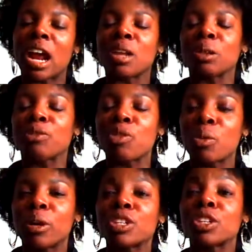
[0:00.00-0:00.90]
and I look
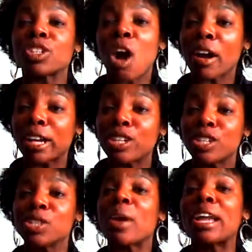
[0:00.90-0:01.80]
forward to talking
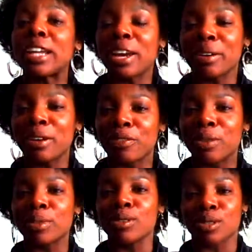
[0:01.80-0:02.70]
to you and hearing
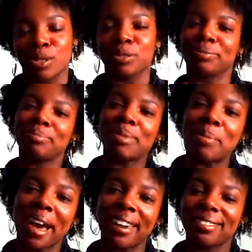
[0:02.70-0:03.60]
from you soon.
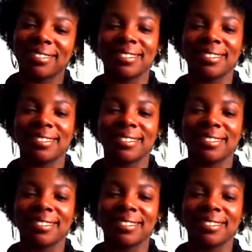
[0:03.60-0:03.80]
Bye-bye.